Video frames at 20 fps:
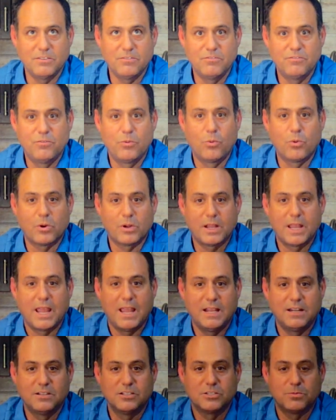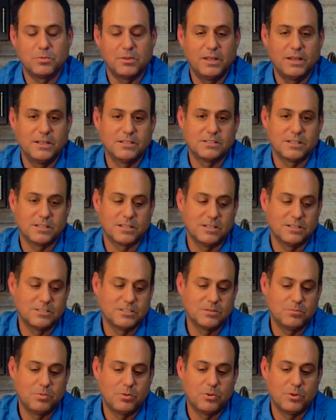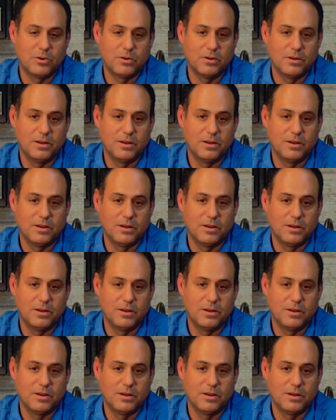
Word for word: 4K displays that can support